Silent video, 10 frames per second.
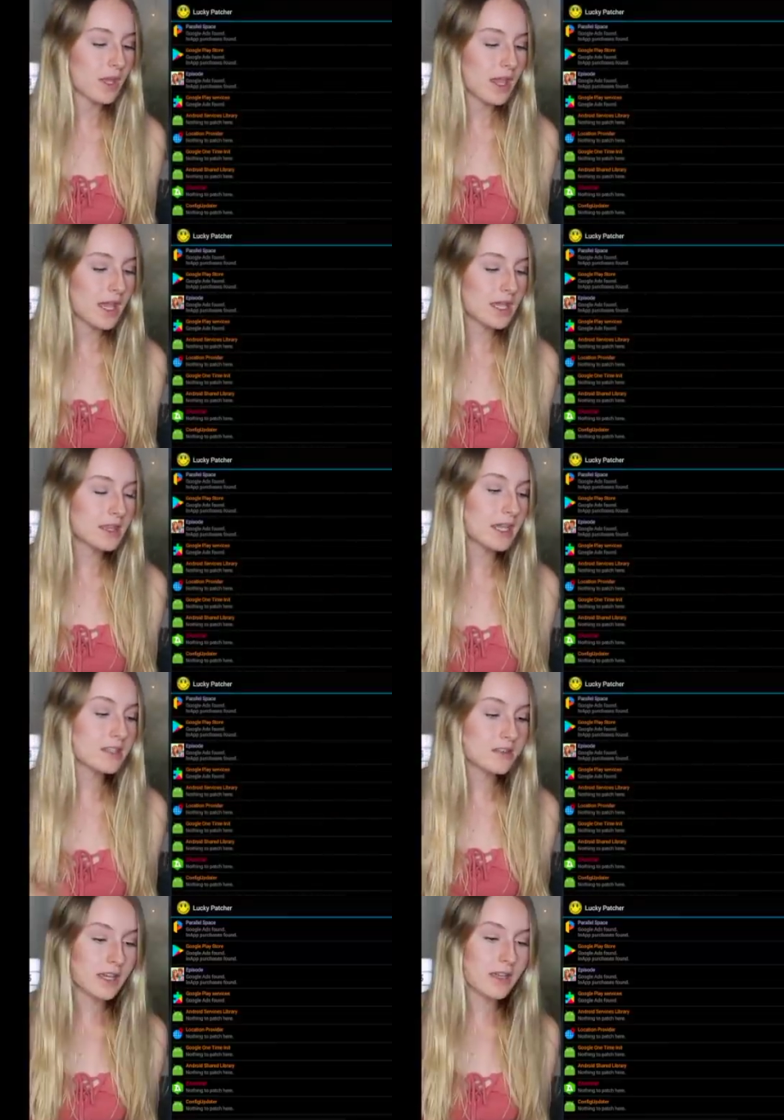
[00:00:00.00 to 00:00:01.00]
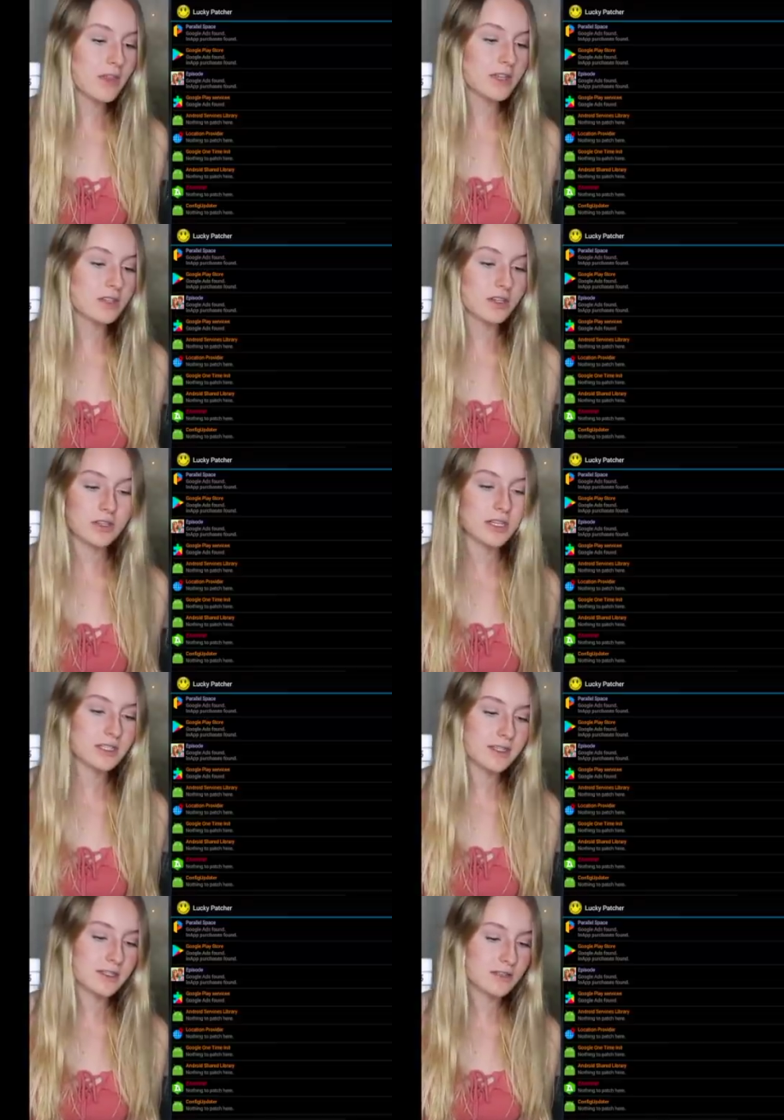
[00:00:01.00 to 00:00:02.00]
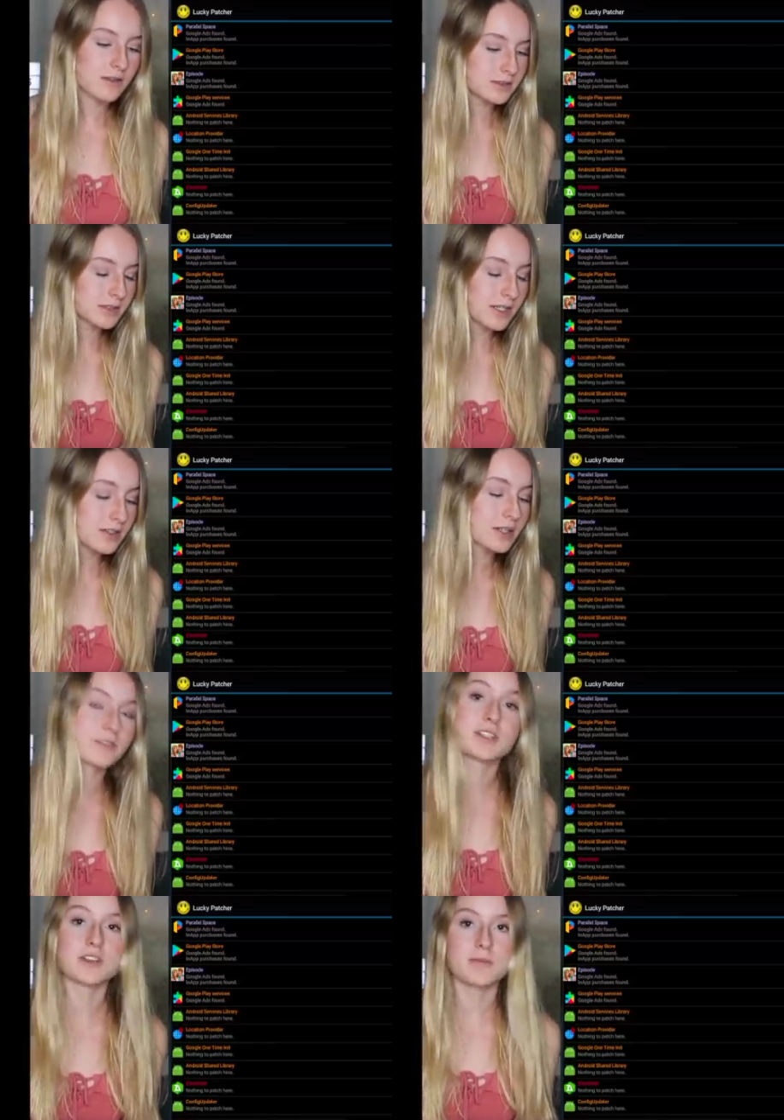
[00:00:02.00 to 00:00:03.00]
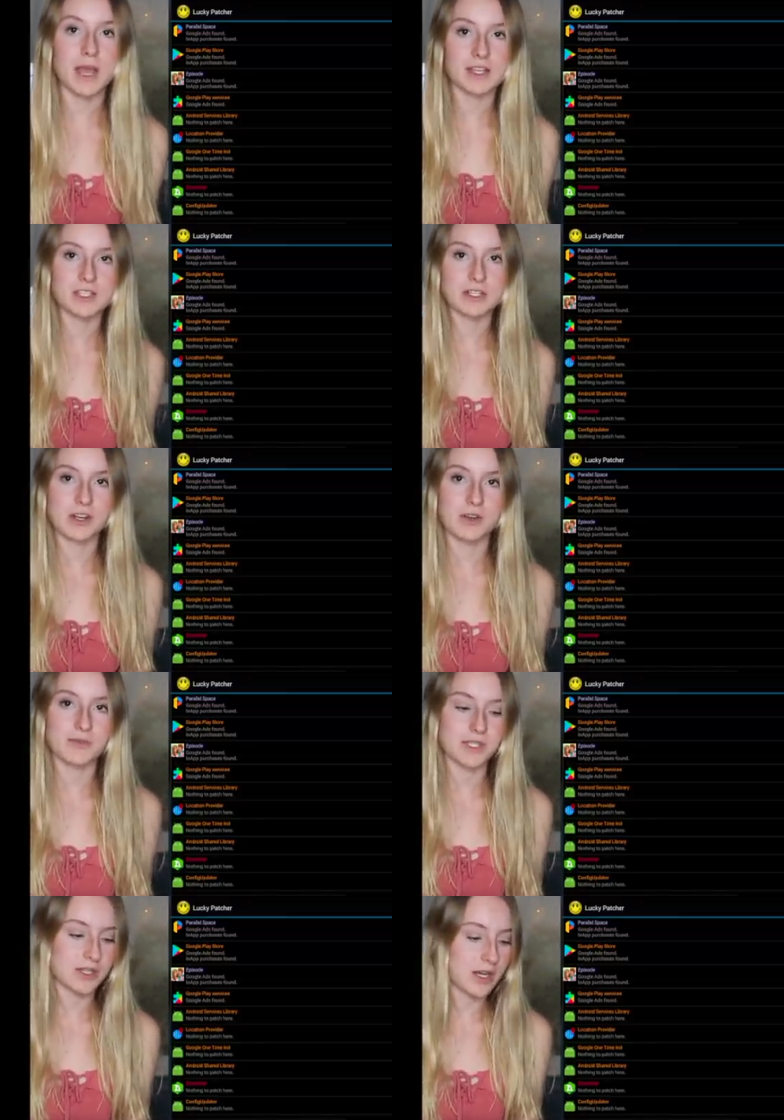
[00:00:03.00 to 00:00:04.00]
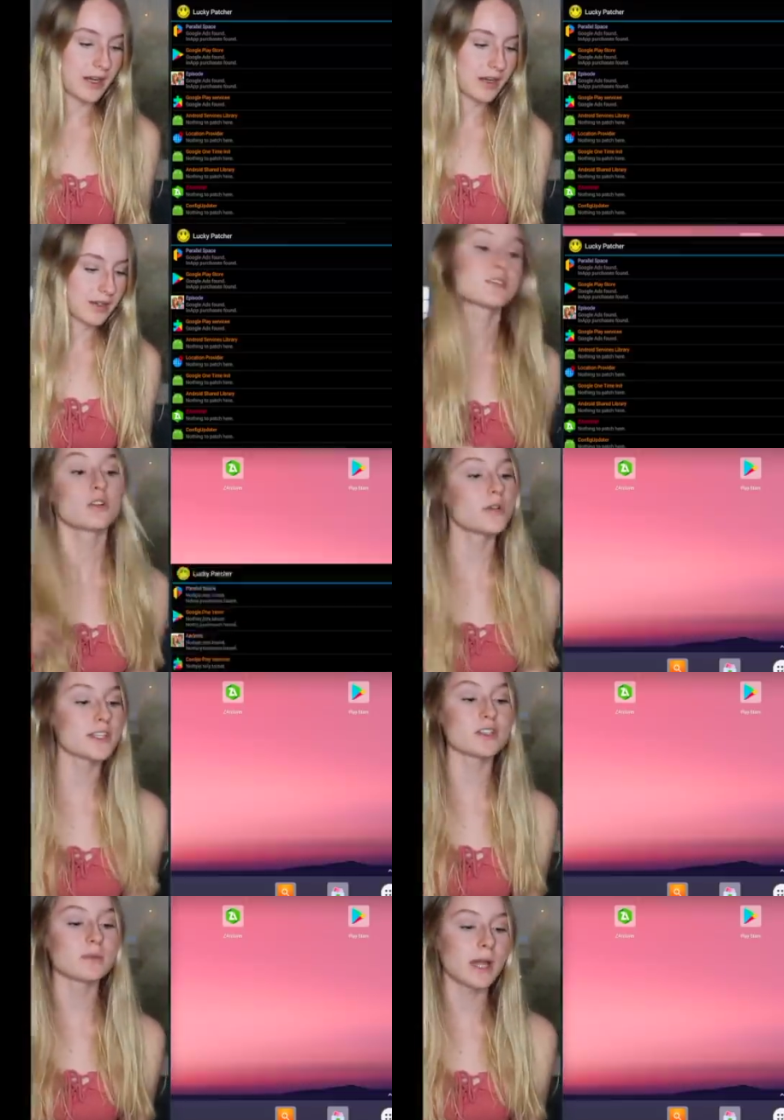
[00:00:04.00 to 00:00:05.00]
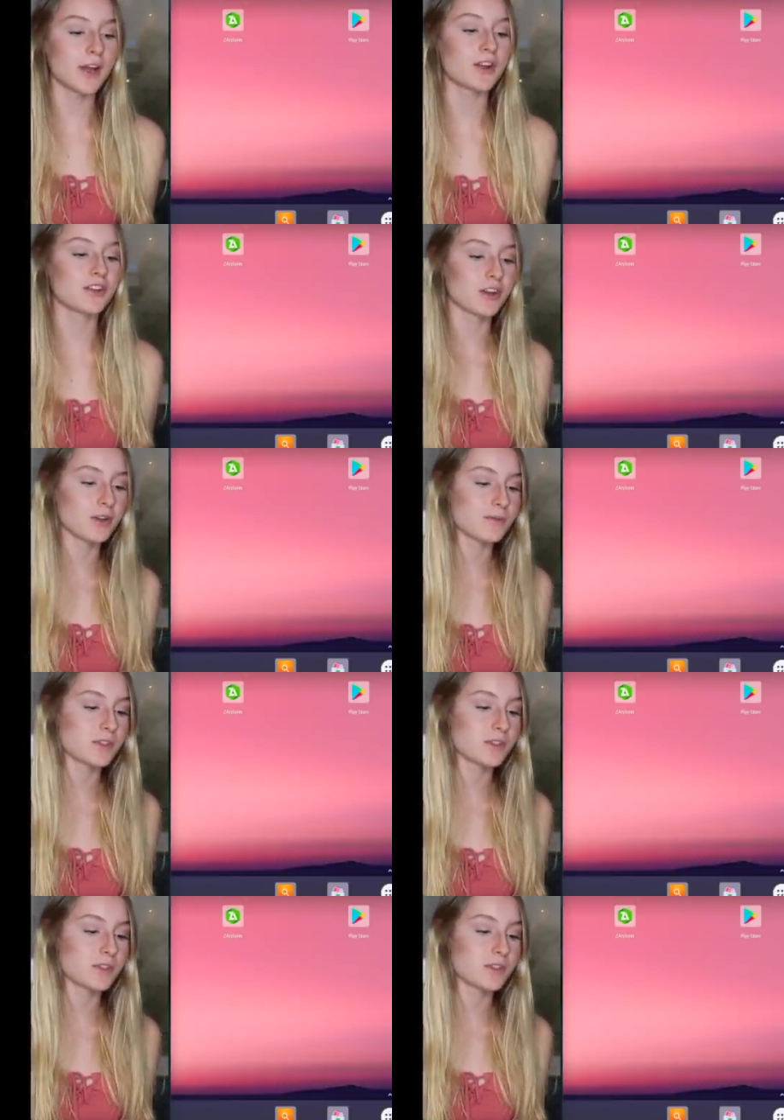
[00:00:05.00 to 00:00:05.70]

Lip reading: And that's okay, that's all you need to do. Then you can return back to your home screen. So once you're back on your home